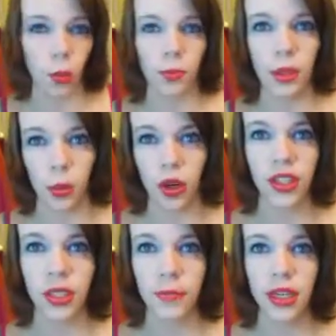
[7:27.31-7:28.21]
be worth
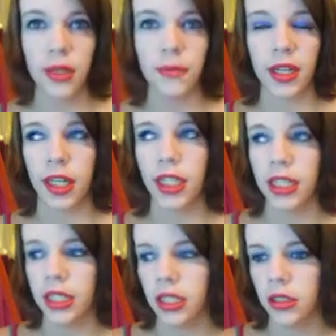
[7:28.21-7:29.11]
something,
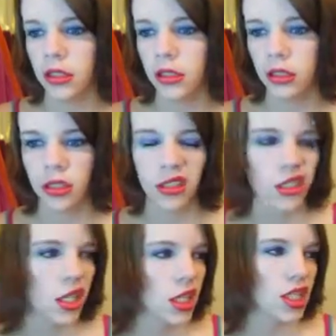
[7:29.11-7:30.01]
because
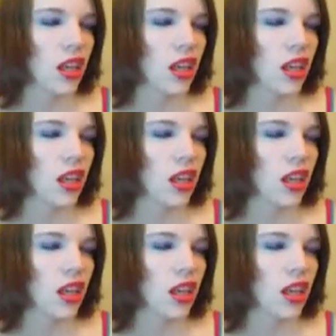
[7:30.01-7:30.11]
it's